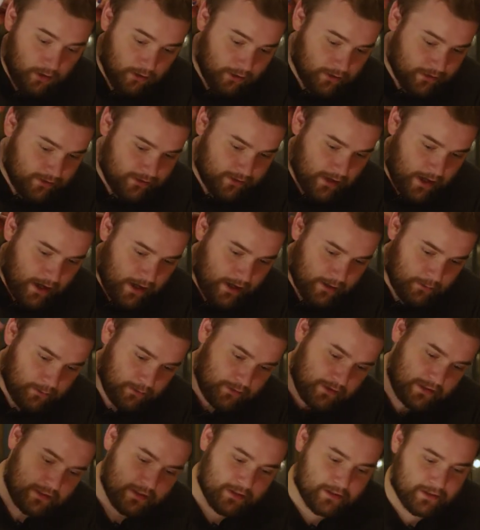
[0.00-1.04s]
Psy
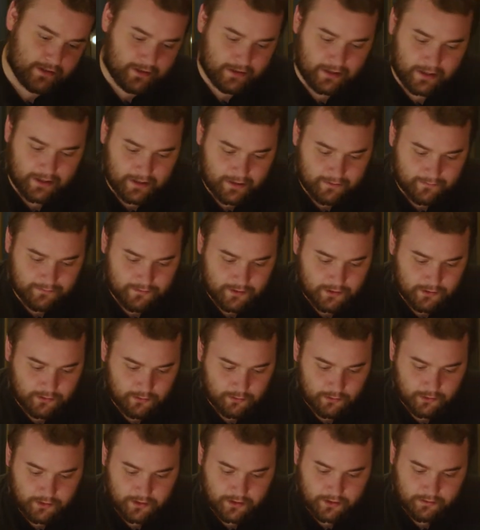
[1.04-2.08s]
religious thing is
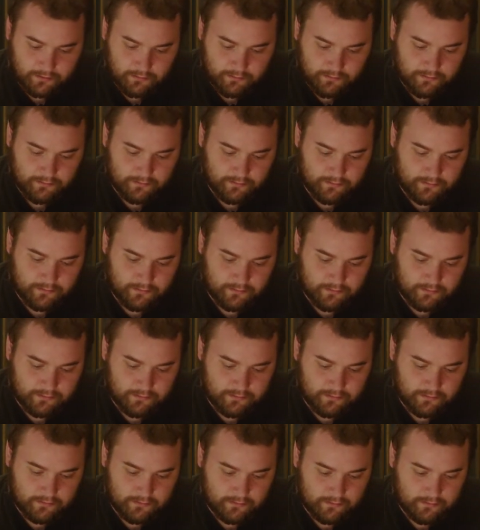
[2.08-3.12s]
really
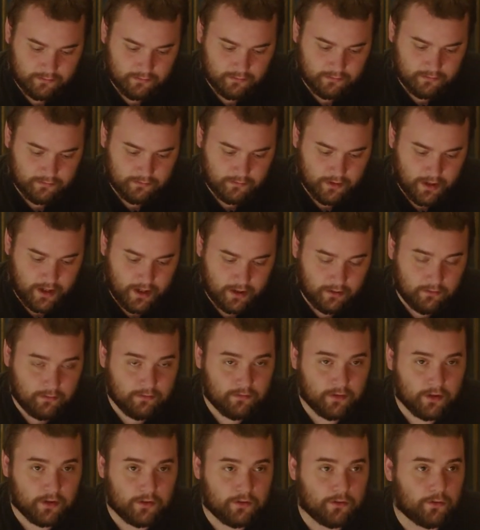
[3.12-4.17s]
like
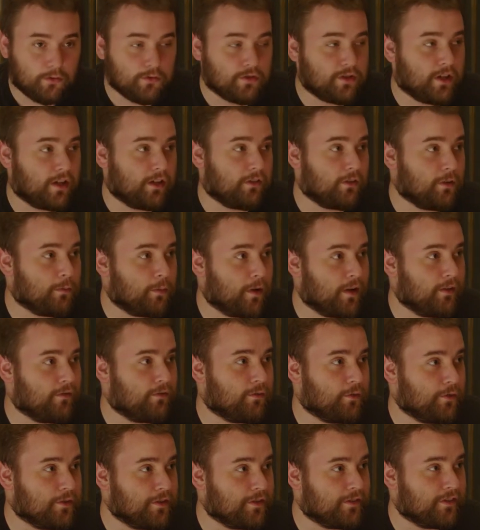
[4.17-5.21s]
excruciatingly
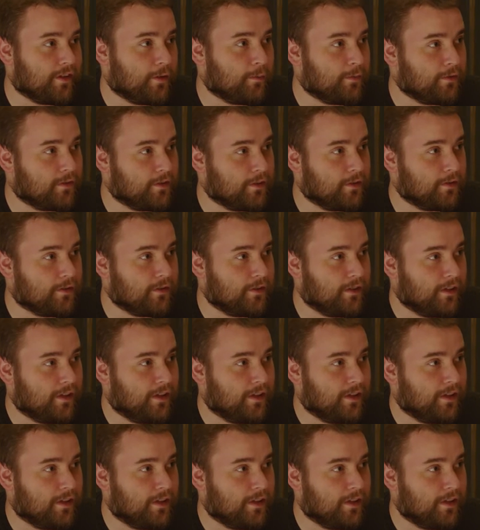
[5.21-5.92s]
painful in this episode.